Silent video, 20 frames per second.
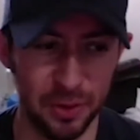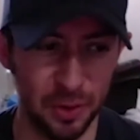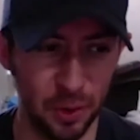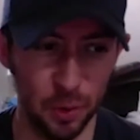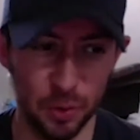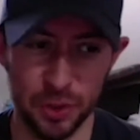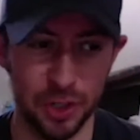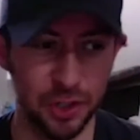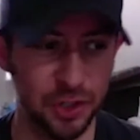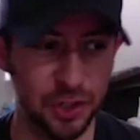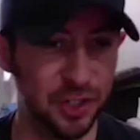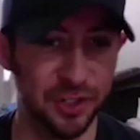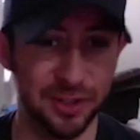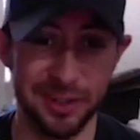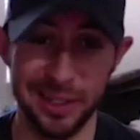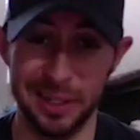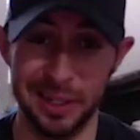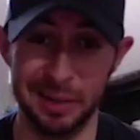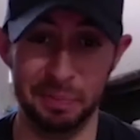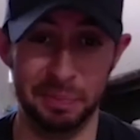Those are just
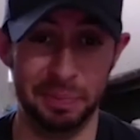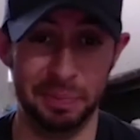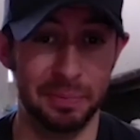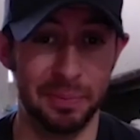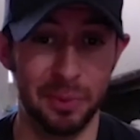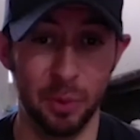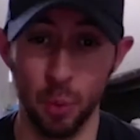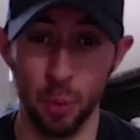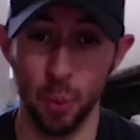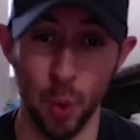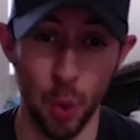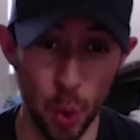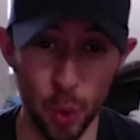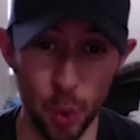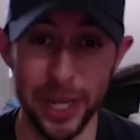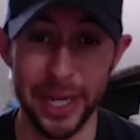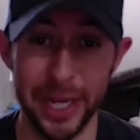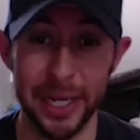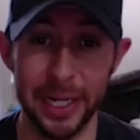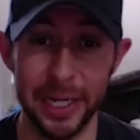deep
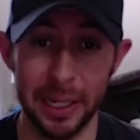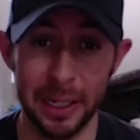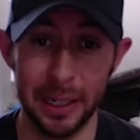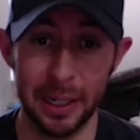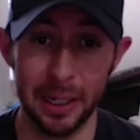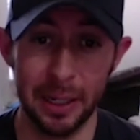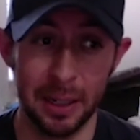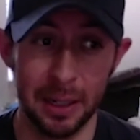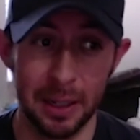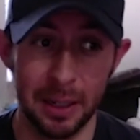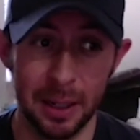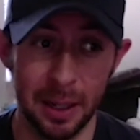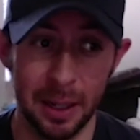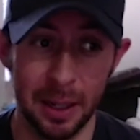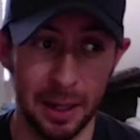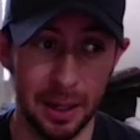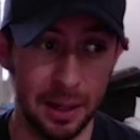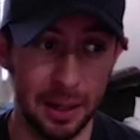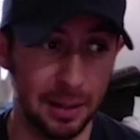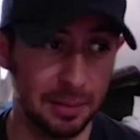rooted
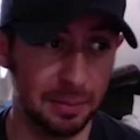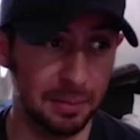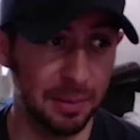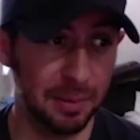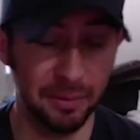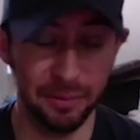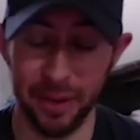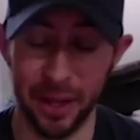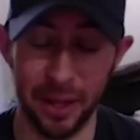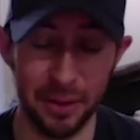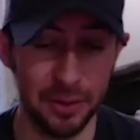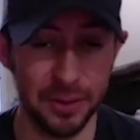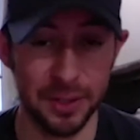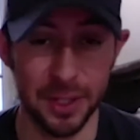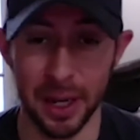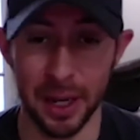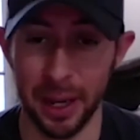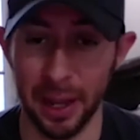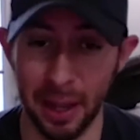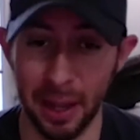um, values
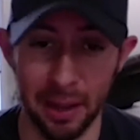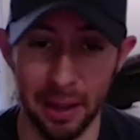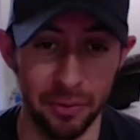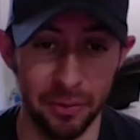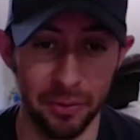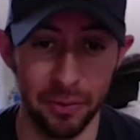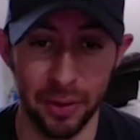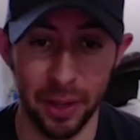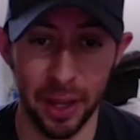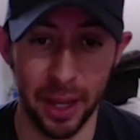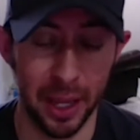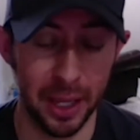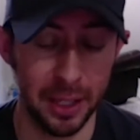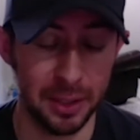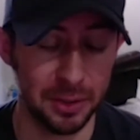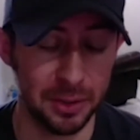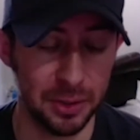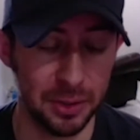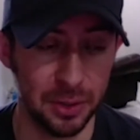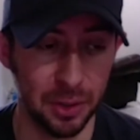that I have,
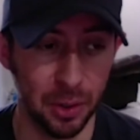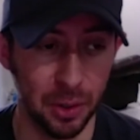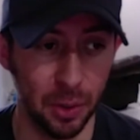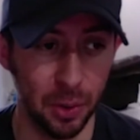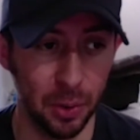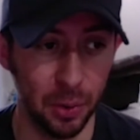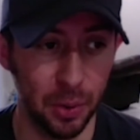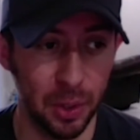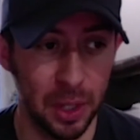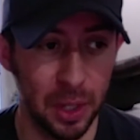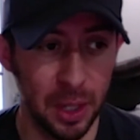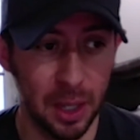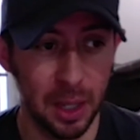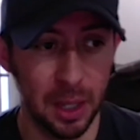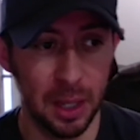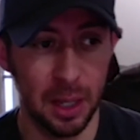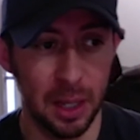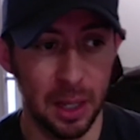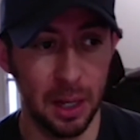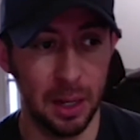and so
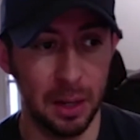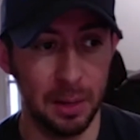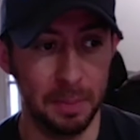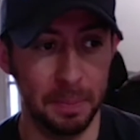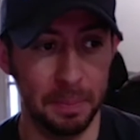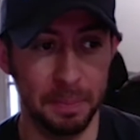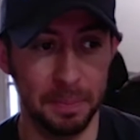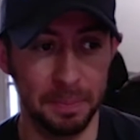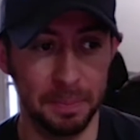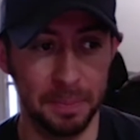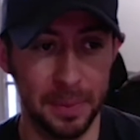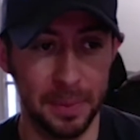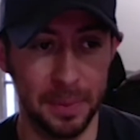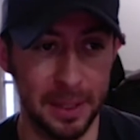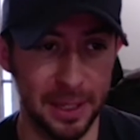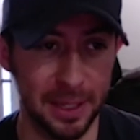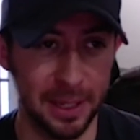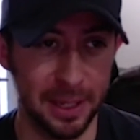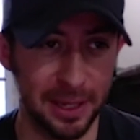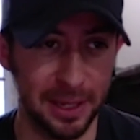um,
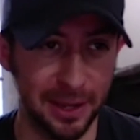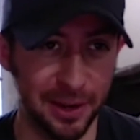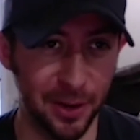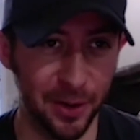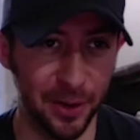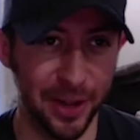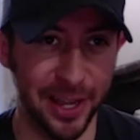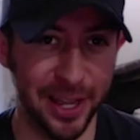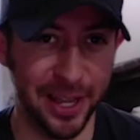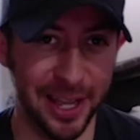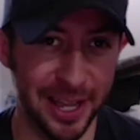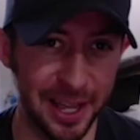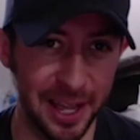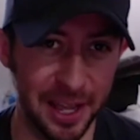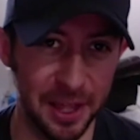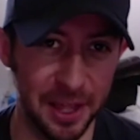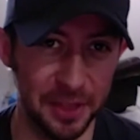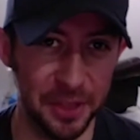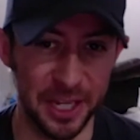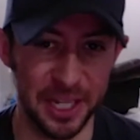you know, I,
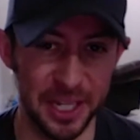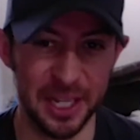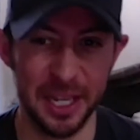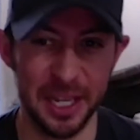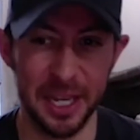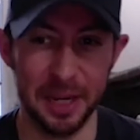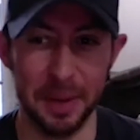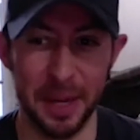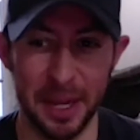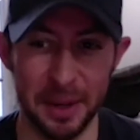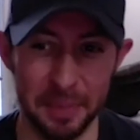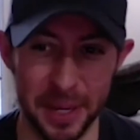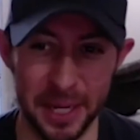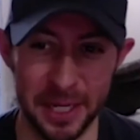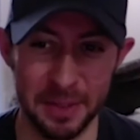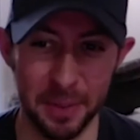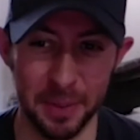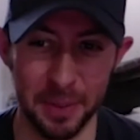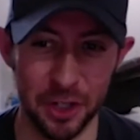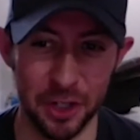I think it, it, it
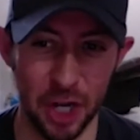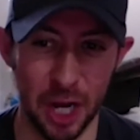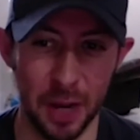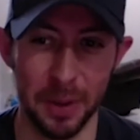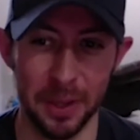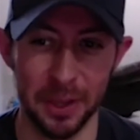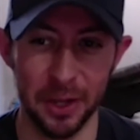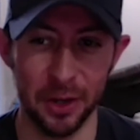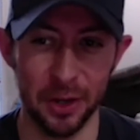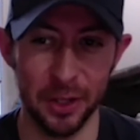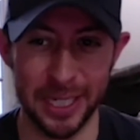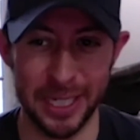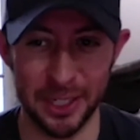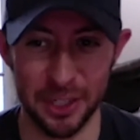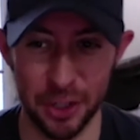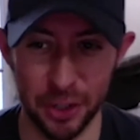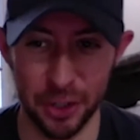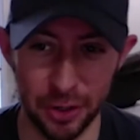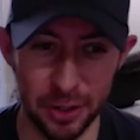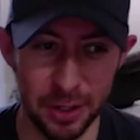makes my job a little
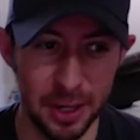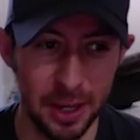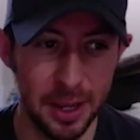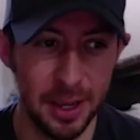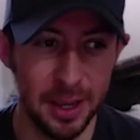easier